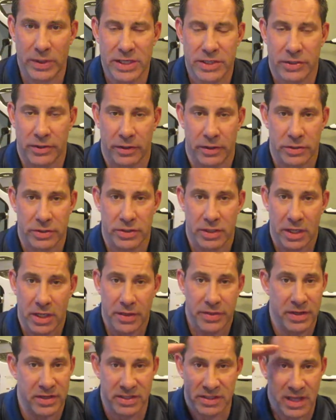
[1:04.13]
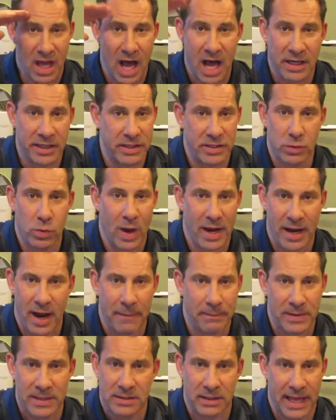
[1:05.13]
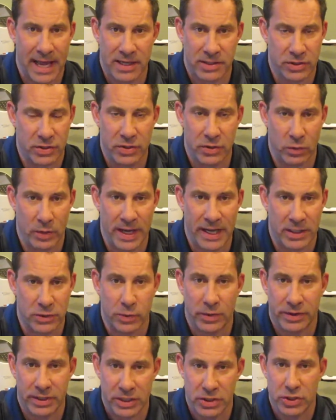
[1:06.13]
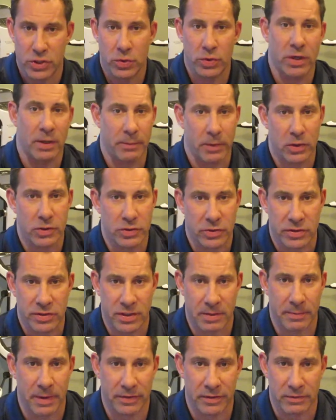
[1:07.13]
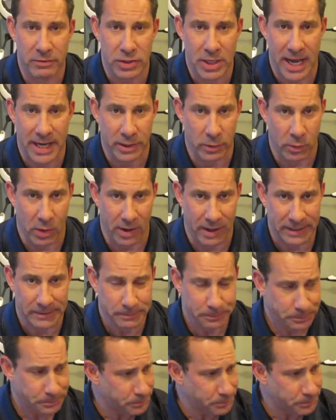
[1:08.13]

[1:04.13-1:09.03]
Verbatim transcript: research, the stock is way up these last two weeks with these new commercials in the month of January.